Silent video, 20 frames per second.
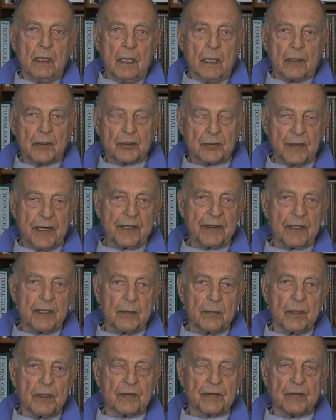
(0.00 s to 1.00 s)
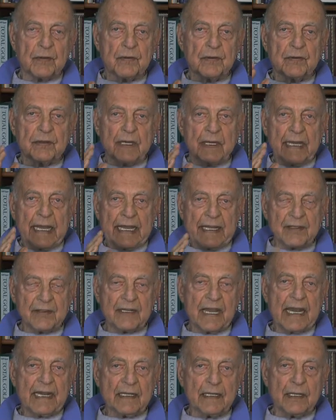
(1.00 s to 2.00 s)
strengthen the muscles
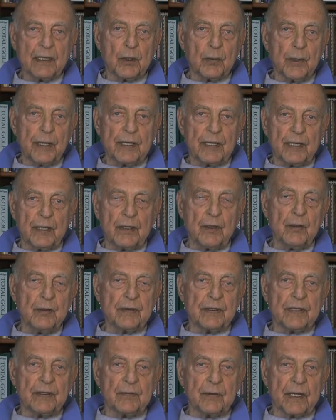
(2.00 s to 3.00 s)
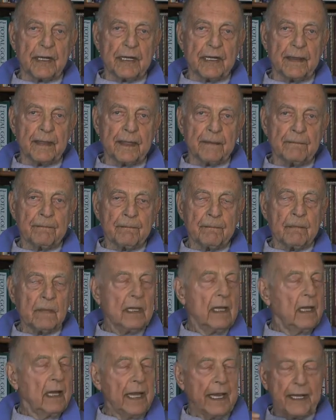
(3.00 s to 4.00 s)
exactly the way they're used in running,
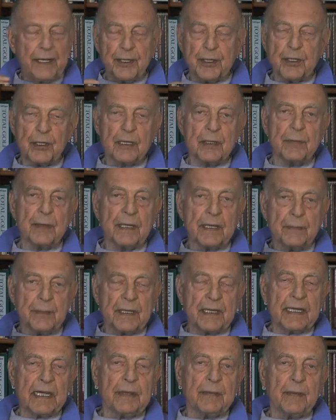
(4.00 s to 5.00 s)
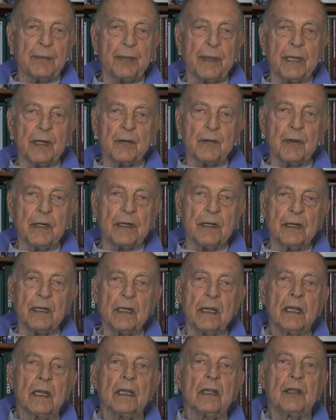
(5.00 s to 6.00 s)
and you're going to become a better runner
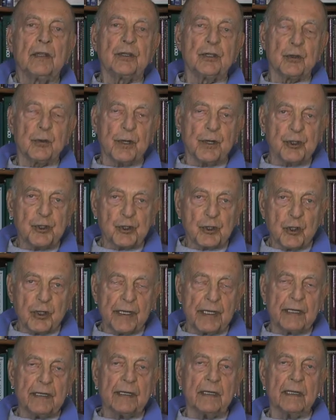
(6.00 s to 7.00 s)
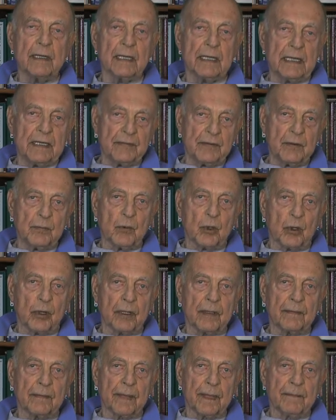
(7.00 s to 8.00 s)
to enjoy it even
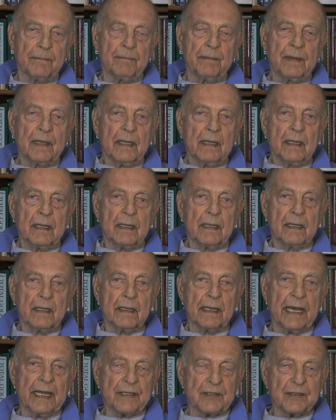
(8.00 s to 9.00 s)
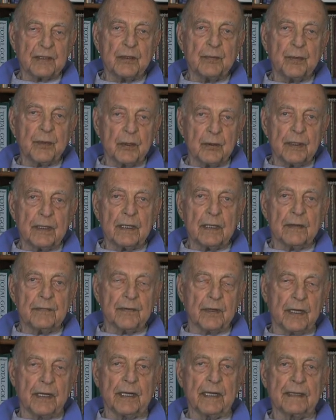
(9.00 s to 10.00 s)
more. That's the beauty of
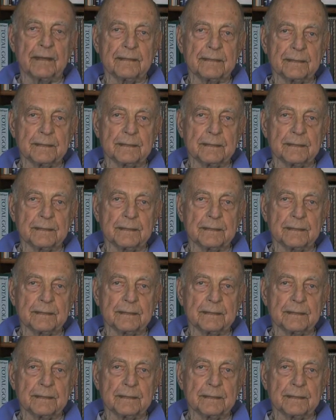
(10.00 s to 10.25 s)
running.